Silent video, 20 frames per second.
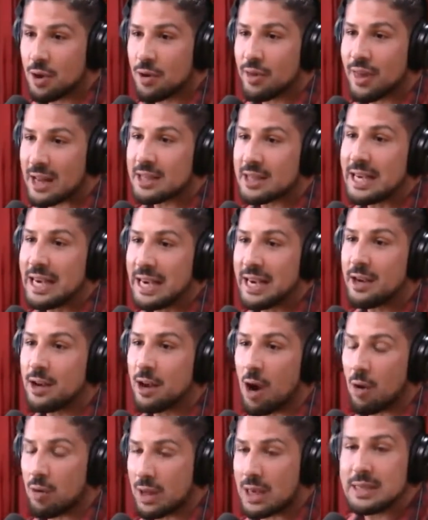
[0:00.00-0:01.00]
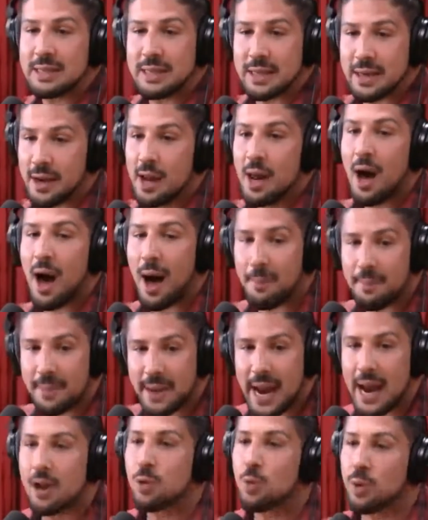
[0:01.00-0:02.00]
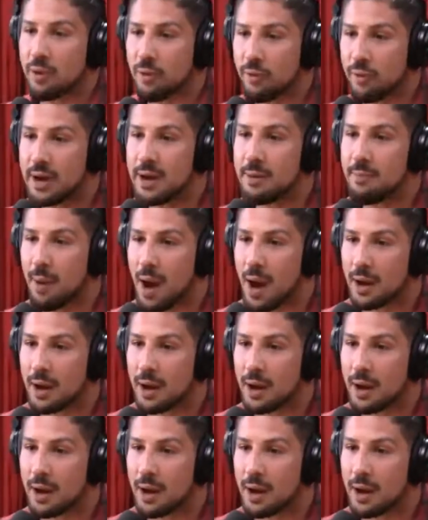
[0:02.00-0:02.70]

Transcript: So that he can go, listen, I'm down to wear Reebok.